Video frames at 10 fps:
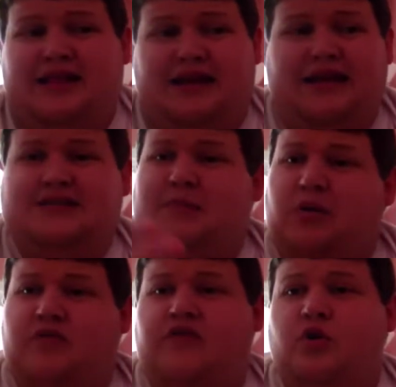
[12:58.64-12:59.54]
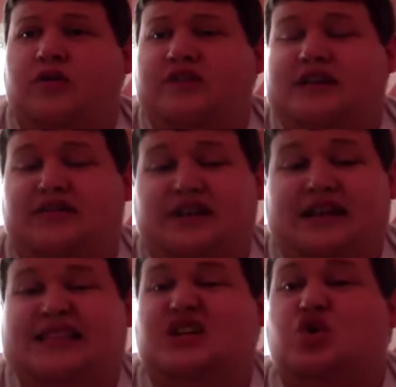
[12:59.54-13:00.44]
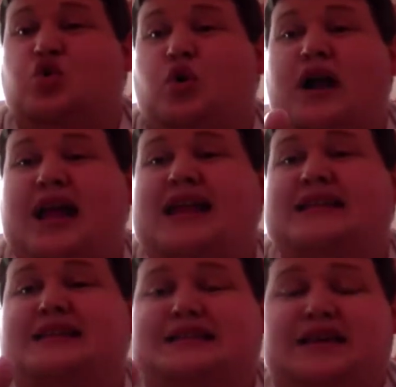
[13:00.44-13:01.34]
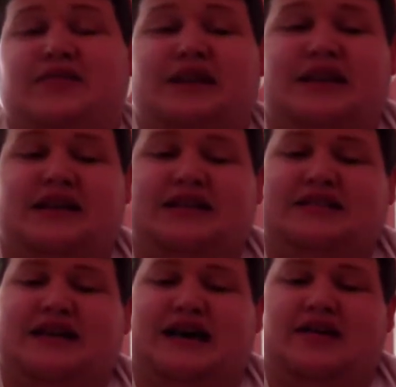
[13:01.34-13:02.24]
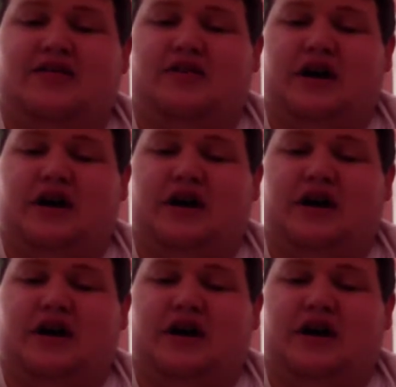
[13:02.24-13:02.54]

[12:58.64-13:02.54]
it's my review of the DVD. It's a great DVD. It's kind of,